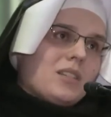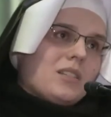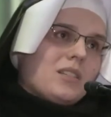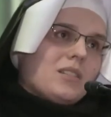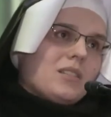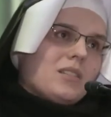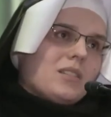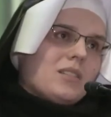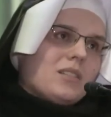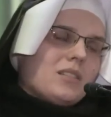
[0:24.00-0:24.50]

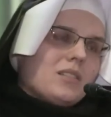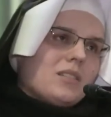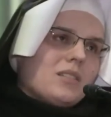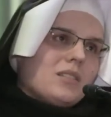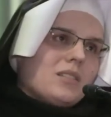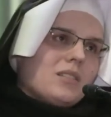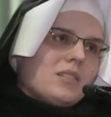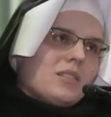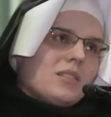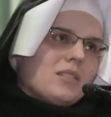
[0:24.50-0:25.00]

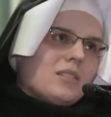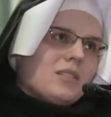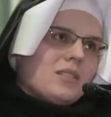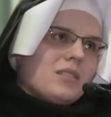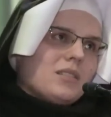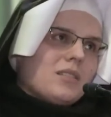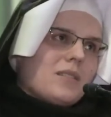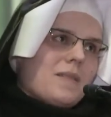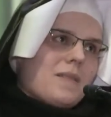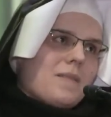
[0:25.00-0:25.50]

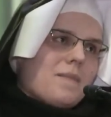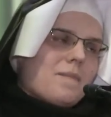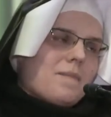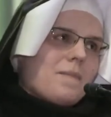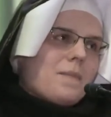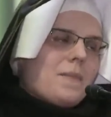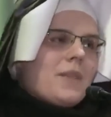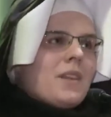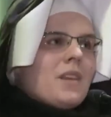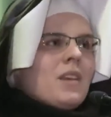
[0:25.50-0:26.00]

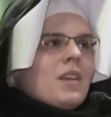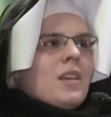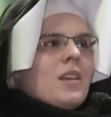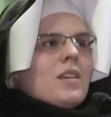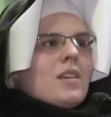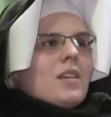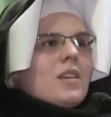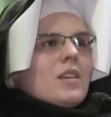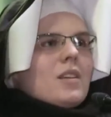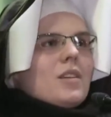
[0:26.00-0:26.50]

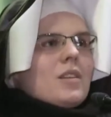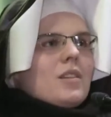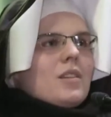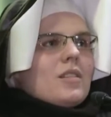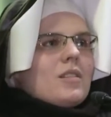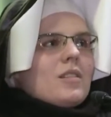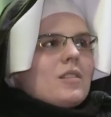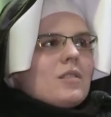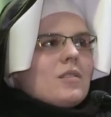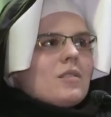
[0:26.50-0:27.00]

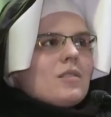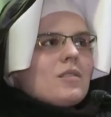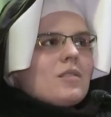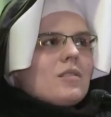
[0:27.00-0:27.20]
[no speech]